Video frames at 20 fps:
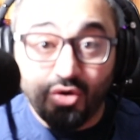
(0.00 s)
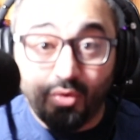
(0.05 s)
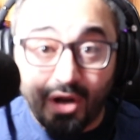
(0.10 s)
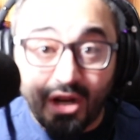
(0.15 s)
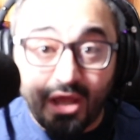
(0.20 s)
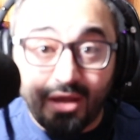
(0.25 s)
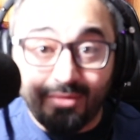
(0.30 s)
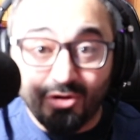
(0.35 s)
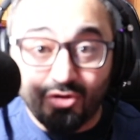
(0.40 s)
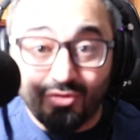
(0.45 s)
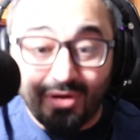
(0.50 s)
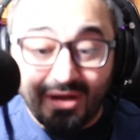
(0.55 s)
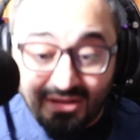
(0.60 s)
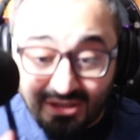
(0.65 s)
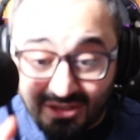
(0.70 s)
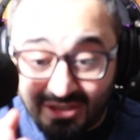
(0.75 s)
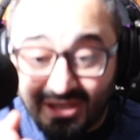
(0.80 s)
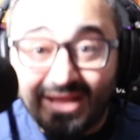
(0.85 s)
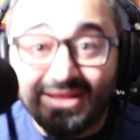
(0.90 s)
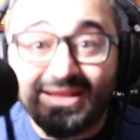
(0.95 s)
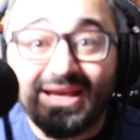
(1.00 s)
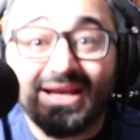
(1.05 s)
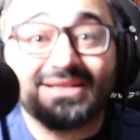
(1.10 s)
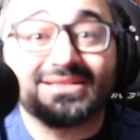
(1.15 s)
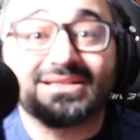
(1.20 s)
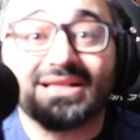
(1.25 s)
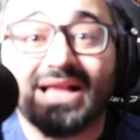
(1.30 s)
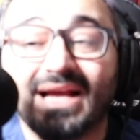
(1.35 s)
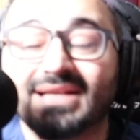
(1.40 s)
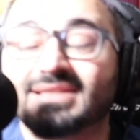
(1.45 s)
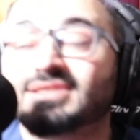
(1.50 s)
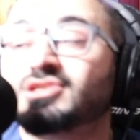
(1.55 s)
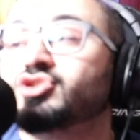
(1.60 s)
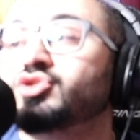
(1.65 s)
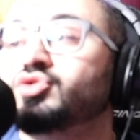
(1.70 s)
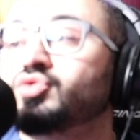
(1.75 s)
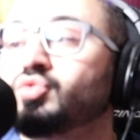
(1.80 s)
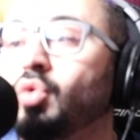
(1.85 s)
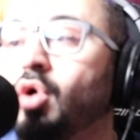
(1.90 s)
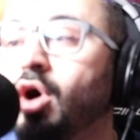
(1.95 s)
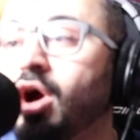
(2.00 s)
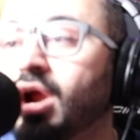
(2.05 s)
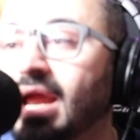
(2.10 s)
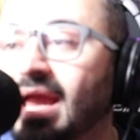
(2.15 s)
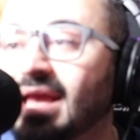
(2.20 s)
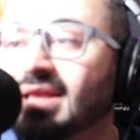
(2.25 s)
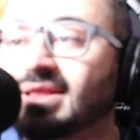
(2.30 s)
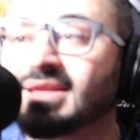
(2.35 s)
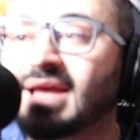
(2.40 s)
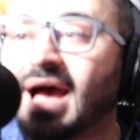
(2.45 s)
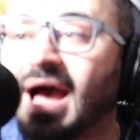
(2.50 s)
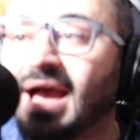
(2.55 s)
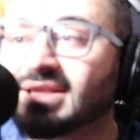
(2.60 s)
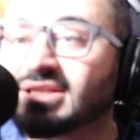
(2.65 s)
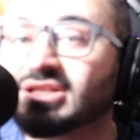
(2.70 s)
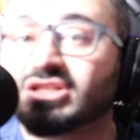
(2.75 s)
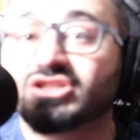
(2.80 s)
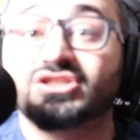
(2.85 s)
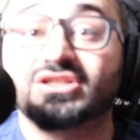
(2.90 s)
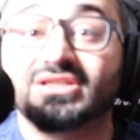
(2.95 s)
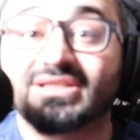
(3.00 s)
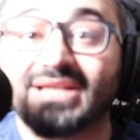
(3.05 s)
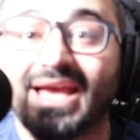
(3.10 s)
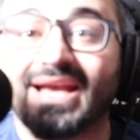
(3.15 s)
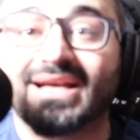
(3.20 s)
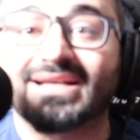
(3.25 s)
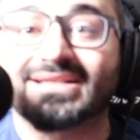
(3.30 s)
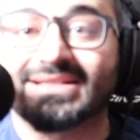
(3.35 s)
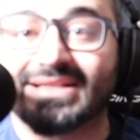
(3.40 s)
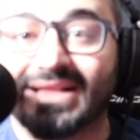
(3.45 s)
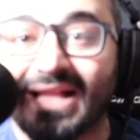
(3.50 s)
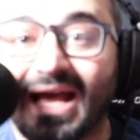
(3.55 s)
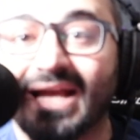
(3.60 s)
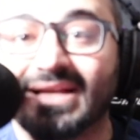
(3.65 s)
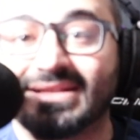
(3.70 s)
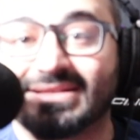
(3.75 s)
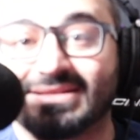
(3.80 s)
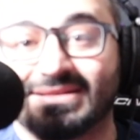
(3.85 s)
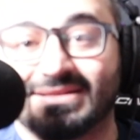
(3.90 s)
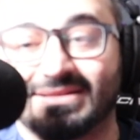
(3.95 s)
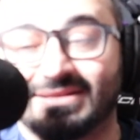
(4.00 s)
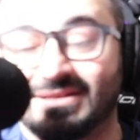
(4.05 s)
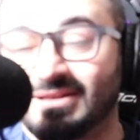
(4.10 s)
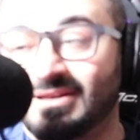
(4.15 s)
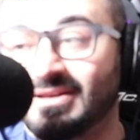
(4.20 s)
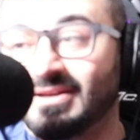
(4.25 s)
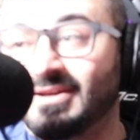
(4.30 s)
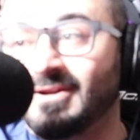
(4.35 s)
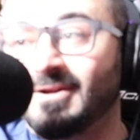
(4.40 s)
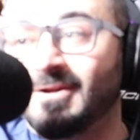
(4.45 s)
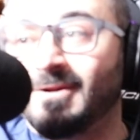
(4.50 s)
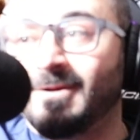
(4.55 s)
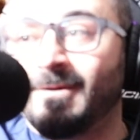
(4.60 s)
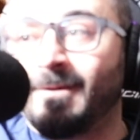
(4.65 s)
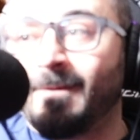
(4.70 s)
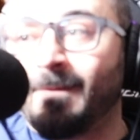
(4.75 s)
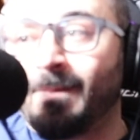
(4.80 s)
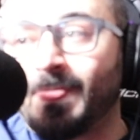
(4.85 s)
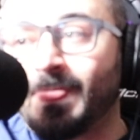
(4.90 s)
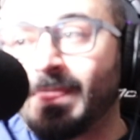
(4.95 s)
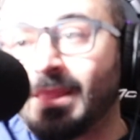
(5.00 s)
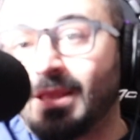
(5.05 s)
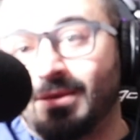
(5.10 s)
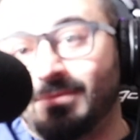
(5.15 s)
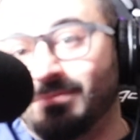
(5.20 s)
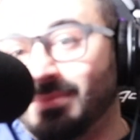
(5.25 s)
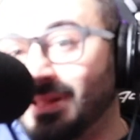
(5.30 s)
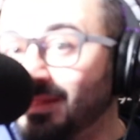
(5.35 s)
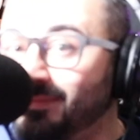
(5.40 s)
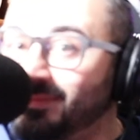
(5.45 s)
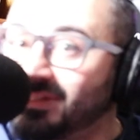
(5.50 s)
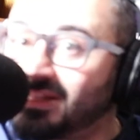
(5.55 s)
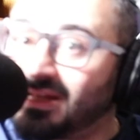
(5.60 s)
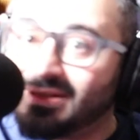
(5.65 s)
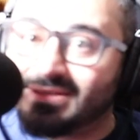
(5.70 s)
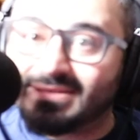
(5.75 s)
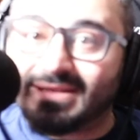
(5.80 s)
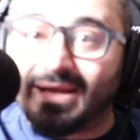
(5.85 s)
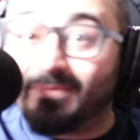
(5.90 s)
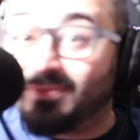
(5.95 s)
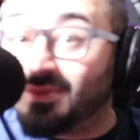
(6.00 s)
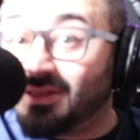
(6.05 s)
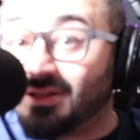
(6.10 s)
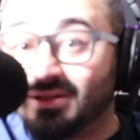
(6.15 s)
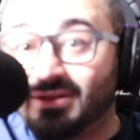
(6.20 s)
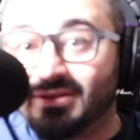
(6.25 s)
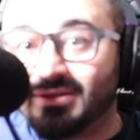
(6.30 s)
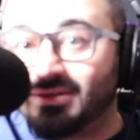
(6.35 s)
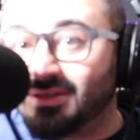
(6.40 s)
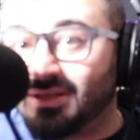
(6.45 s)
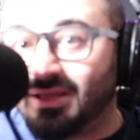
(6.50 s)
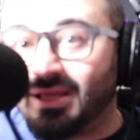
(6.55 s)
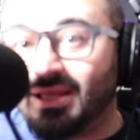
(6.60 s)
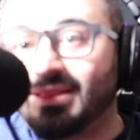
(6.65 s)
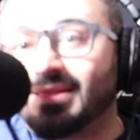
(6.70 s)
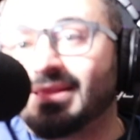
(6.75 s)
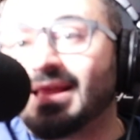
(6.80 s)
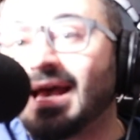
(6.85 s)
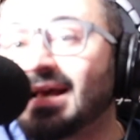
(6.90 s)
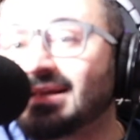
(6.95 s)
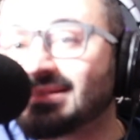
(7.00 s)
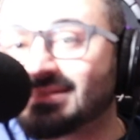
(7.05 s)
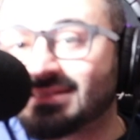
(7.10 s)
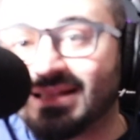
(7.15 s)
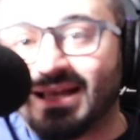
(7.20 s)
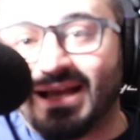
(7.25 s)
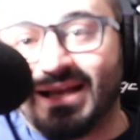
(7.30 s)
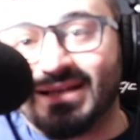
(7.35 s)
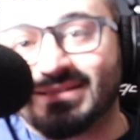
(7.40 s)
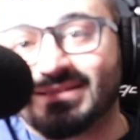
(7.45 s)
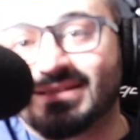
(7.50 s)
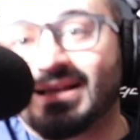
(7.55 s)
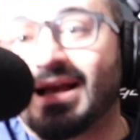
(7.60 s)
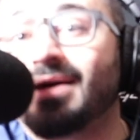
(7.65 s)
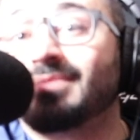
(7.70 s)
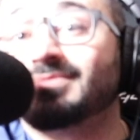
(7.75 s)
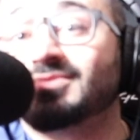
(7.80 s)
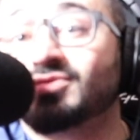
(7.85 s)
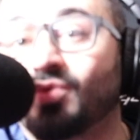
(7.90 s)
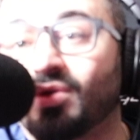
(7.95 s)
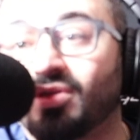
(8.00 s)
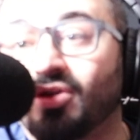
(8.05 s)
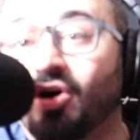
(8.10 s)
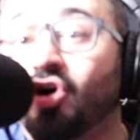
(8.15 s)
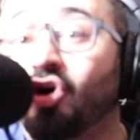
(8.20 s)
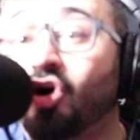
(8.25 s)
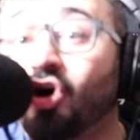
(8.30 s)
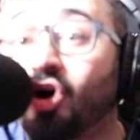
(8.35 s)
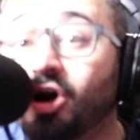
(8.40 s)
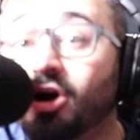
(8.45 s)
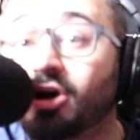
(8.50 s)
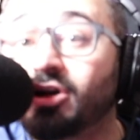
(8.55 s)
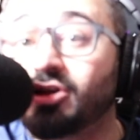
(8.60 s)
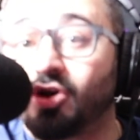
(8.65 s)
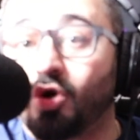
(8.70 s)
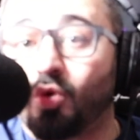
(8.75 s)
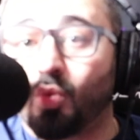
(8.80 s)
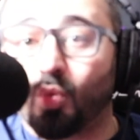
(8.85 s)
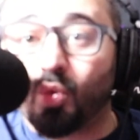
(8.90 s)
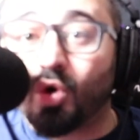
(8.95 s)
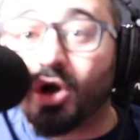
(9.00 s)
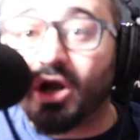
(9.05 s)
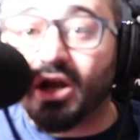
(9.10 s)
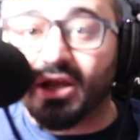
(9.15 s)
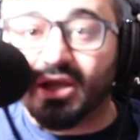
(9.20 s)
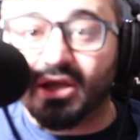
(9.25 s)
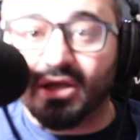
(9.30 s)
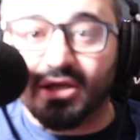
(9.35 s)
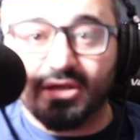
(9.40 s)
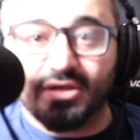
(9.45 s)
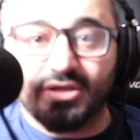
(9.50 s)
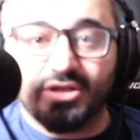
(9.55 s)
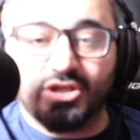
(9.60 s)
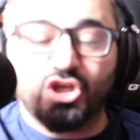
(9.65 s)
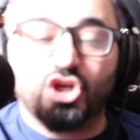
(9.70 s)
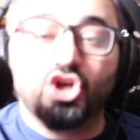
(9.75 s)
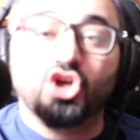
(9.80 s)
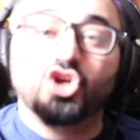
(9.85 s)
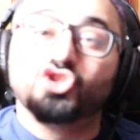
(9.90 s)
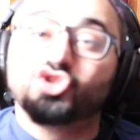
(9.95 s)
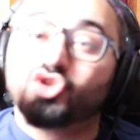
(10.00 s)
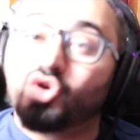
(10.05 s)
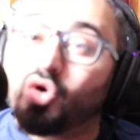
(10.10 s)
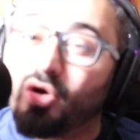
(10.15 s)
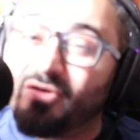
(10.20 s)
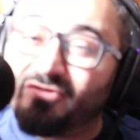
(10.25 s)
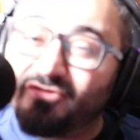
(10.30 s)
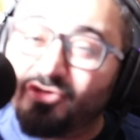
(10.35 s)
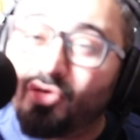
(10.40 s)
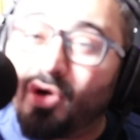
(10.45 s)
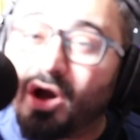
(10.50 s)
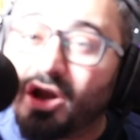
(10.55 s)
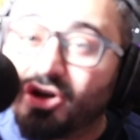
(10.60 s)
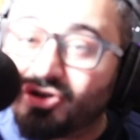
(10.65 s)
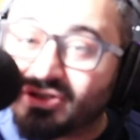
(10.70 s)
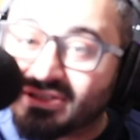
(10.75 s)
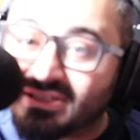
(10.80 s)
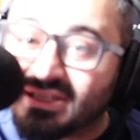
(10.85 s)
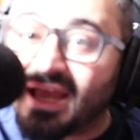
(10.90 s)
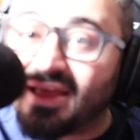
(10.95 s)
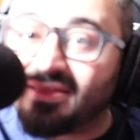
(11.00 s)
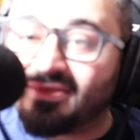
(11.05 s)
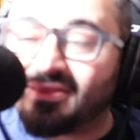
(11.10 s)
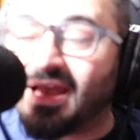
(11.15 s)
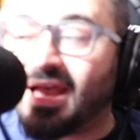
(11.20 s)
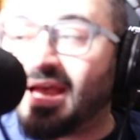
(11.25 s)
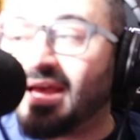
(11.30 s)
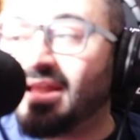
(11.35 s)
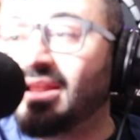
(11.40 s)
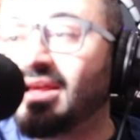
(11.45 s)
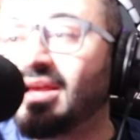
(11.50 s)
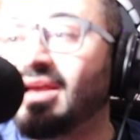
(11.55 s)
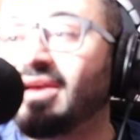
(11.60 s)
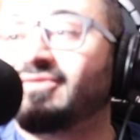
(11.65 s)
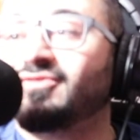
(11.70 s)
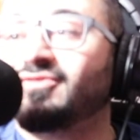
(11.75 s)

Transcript: You want to immigrate? You can take a slice. You are entitled to take a slice. But let me tell you something. That slice comes with hard work. So if you understand that